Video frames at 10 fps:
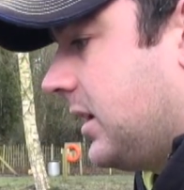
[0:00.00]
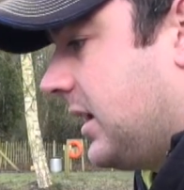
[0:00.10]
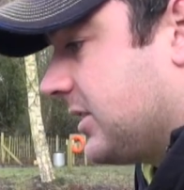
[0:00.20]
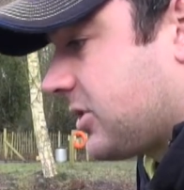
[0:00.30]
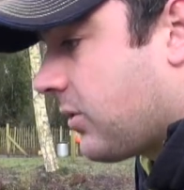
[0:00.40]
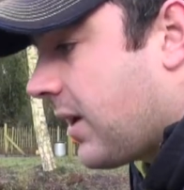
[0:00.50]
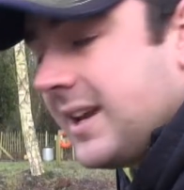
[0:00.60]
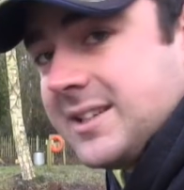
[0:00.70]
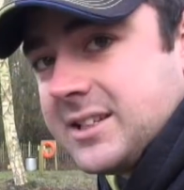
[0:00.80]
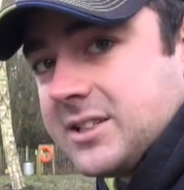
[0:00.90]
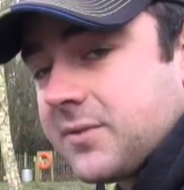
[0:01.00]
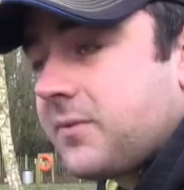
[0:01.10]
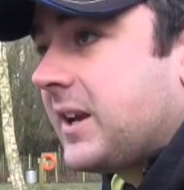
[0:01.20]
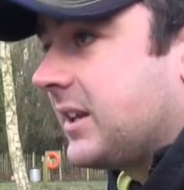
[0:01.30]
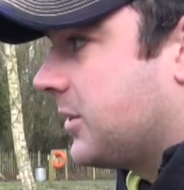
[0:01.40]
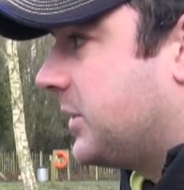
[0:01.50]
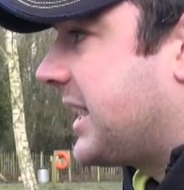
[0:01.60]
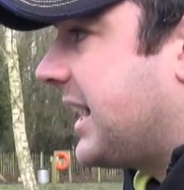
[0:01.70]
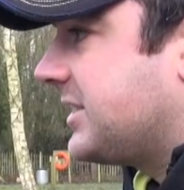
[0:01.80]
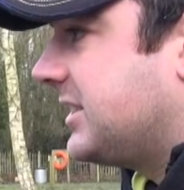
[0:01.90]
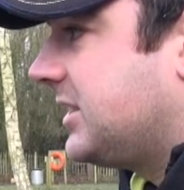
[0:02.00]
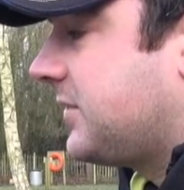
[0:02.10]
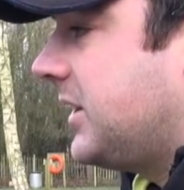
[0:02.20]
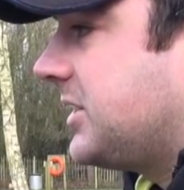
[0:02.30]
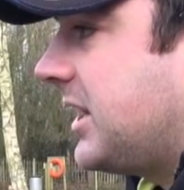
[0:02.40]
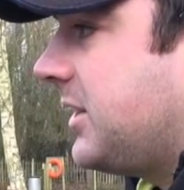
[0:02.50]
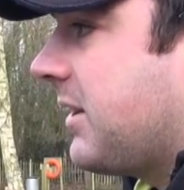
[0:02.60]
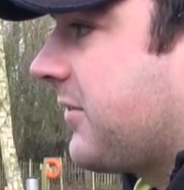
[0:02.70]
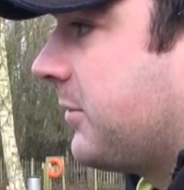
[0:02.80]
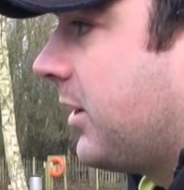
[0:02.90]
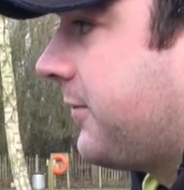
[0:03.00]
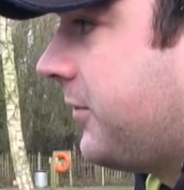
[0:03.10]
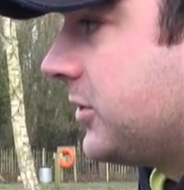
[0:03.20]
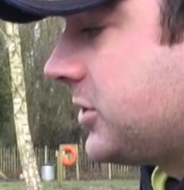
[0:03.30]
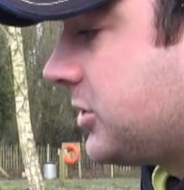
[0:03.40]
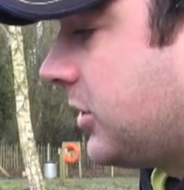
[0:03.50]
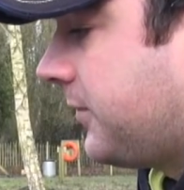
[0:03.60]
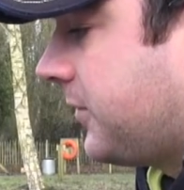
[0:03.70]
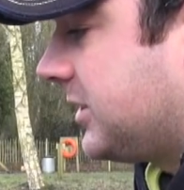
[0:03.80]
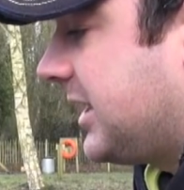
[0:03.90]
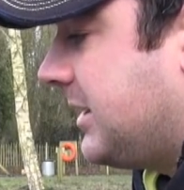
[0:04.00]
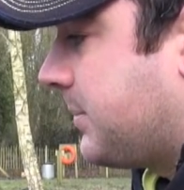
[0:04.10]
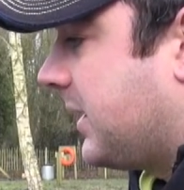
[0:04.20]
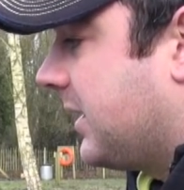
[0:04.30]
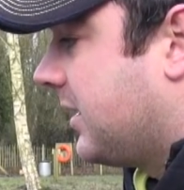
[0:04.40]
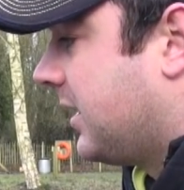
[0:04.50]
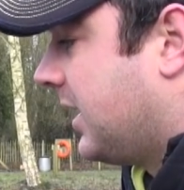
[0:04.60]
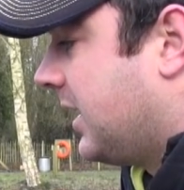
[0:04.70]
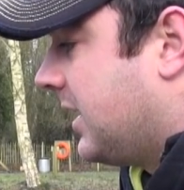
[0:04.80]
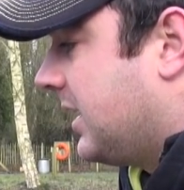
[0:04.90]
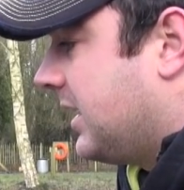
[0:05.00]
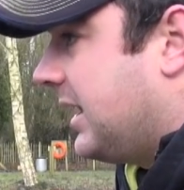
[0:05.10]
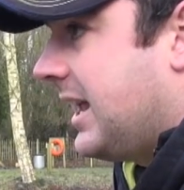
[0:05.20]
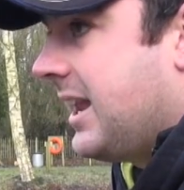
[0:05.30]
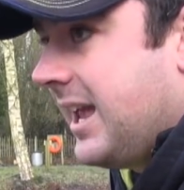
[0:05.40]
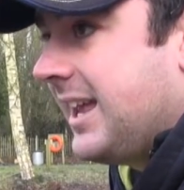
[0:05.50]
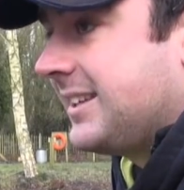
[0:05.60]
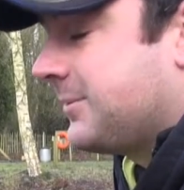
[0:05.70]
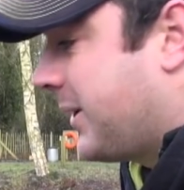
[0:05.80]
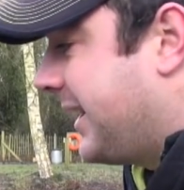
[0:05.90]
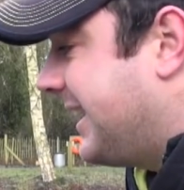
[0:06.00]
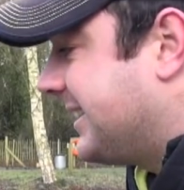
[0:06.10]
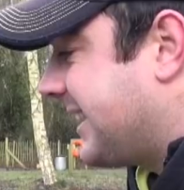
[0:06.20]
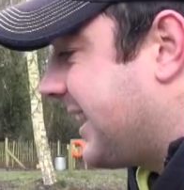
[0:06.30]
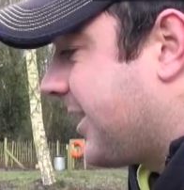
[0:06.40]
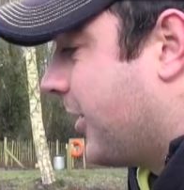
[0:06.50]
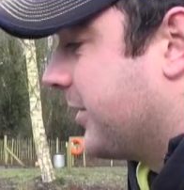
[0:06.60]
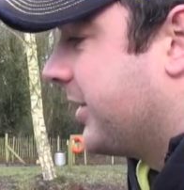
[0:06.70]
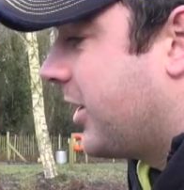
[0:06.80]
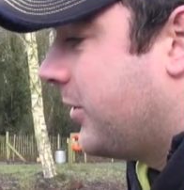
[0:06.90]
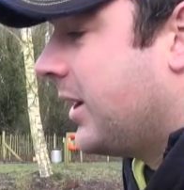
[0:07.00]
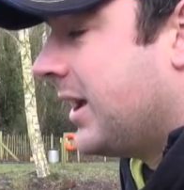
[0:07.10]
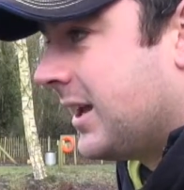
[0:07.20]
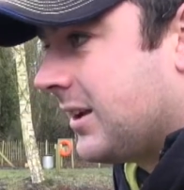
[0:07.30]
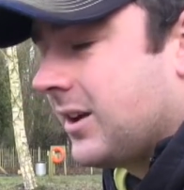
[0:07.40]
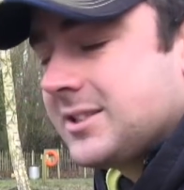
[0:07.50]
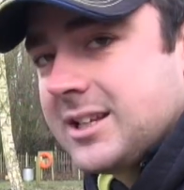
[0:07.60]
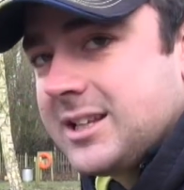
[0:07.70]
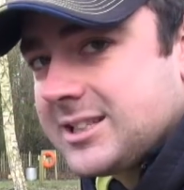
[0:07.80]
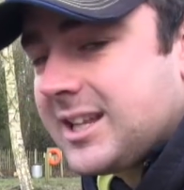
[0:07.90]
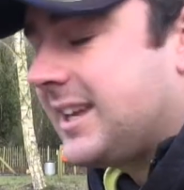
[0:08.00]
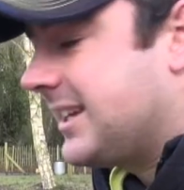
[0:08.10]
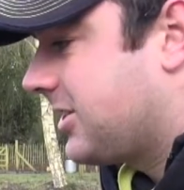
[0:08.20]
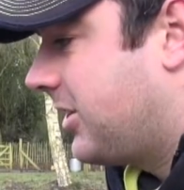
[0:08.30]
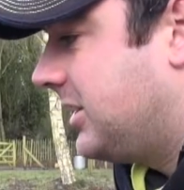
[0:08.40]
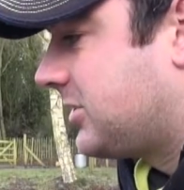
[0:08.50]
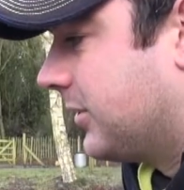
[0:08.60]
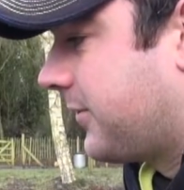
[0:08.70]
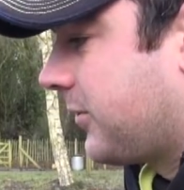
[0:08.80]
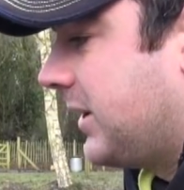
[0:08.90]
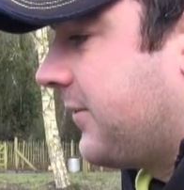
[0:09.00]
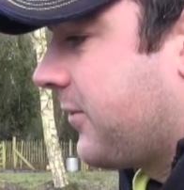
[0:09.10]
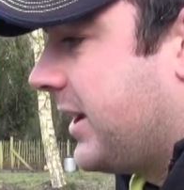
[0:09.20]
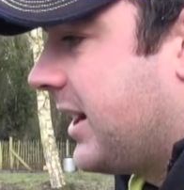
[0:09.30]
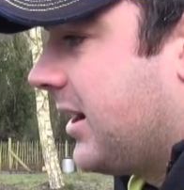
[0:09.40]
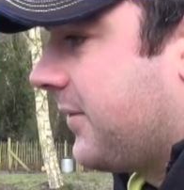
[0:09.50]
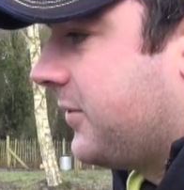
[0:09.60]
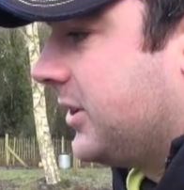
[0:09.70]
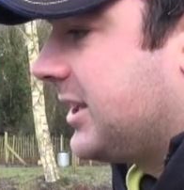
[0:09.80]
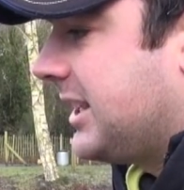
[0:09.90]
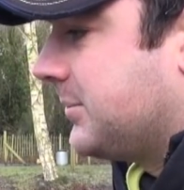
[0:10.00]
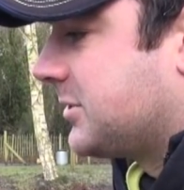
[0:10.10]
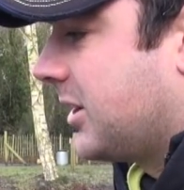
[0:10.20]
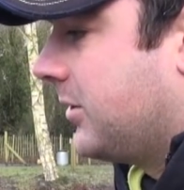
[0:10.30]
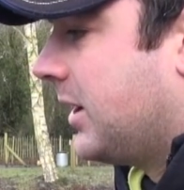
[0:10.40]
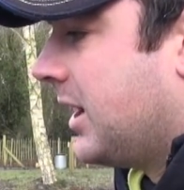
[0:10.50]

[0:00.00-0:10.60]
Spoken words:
it's crazy to think that we're catching these fish anywhere from like 1 foot to 2 foot deep here when it is that cold. And I know, like I said, this lake is only sort of 3.5 foot deep, so